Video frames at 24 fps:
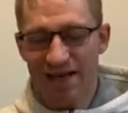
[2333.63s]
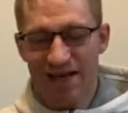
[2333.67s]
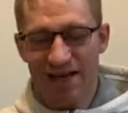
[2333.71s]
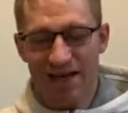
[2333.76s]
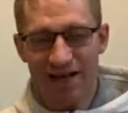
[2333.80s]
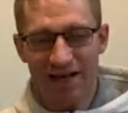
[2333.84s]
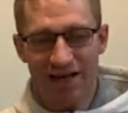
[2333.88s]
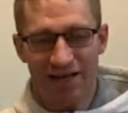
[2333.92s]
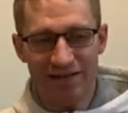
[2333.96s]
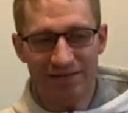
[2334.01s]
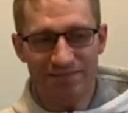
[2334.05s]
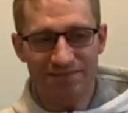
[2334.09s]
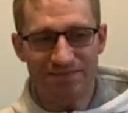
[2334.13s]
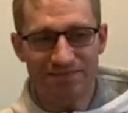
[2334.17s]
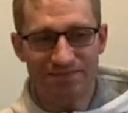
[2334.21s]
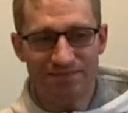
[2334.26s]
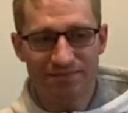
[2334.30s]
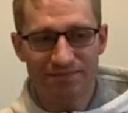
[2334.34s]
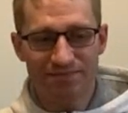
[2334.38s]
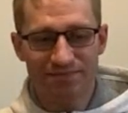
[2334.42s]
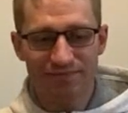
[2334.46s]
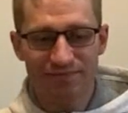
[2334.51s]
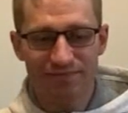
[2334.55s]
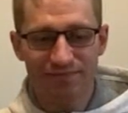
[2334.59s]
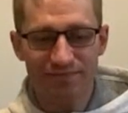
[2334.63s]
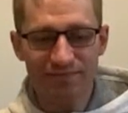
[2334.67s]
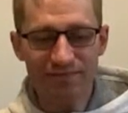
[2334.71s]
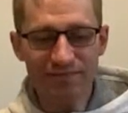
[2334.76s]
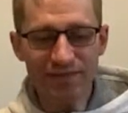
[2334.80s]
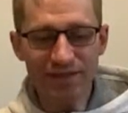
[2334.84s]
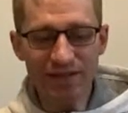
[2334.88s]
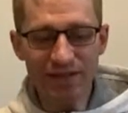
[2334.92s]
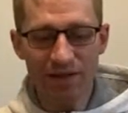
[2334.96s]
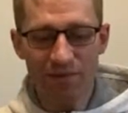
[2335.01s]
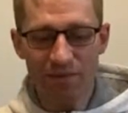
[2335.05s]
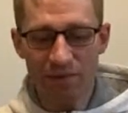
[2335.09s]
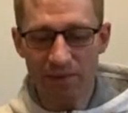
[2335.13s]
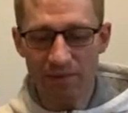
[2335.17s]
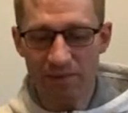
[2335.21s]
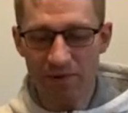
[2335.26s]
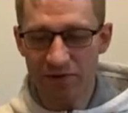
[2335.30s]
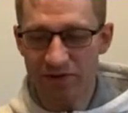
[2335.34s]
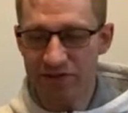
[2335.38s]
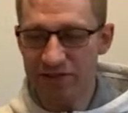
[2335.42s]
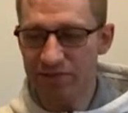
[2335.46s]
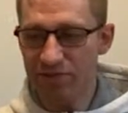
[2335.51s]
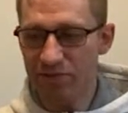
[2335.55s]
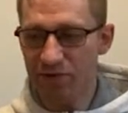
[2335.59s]
We'll be
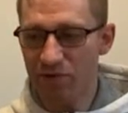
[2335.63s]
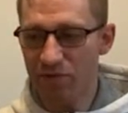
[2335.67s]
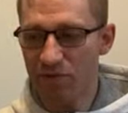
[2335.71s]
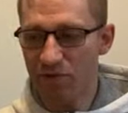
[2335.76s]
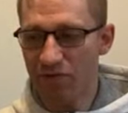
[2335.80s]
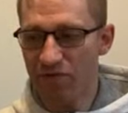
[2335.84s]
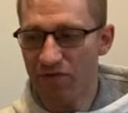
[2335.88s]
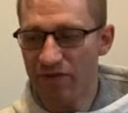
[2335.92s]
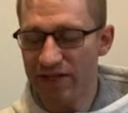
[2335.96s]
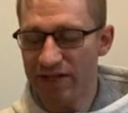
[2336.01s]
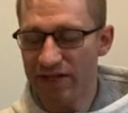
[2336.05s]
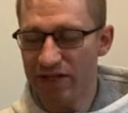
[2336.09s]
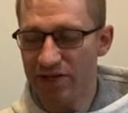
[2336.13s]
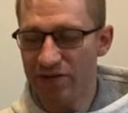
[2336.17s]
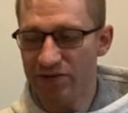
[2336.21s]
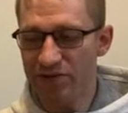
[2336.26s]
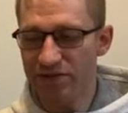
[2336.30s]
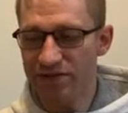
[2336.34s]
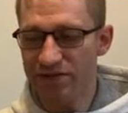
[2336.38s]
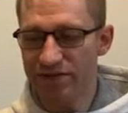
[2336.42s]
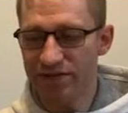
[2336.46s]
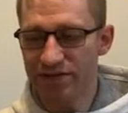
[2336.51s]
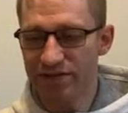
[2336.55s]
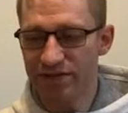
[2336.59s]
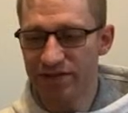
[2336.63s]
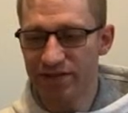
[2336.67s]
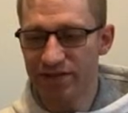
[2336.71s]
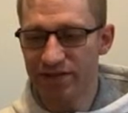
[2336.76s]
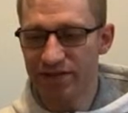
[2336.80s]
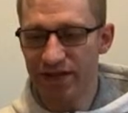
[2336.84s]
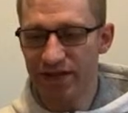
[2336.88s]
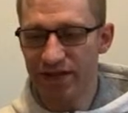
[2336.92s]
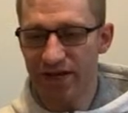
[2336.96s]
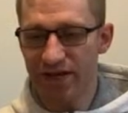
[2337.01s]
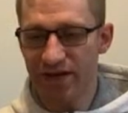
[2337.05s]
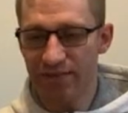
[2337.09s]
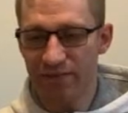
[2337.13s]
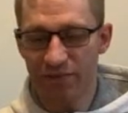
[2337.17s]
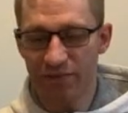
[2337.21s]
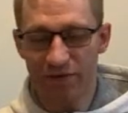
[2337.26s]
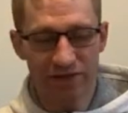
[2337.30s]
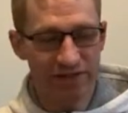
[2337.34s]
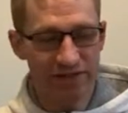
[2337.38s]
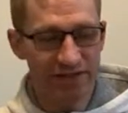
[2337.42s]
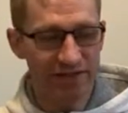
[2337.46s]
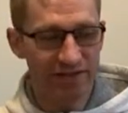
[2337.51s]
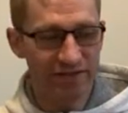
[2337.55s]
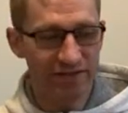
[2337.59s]
posting more and more videos
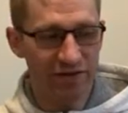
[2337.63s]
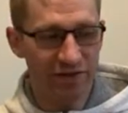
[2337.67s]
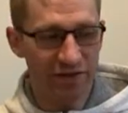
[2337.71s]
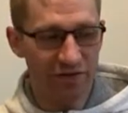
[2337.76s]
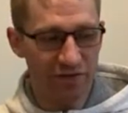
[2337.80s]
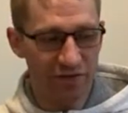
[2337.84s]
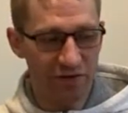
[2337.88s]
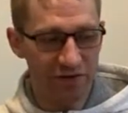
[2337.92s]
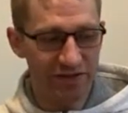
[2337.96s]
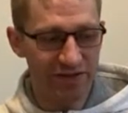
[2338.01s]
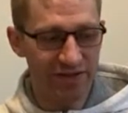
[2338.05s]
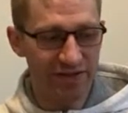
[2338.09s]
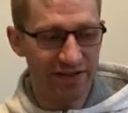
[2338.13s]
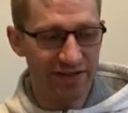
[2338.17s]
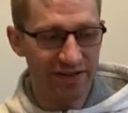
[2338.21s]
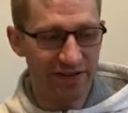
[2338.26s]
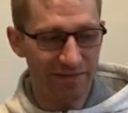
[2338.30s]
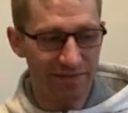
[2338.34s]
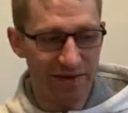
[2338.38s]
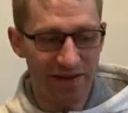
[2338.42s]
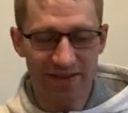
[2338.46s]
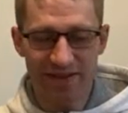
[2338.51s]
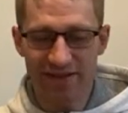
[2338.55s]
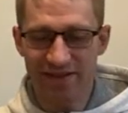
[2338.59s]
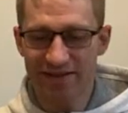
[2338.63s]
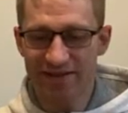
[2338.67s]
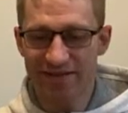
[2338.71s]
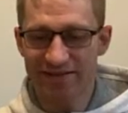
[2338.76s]
once on the first of the month.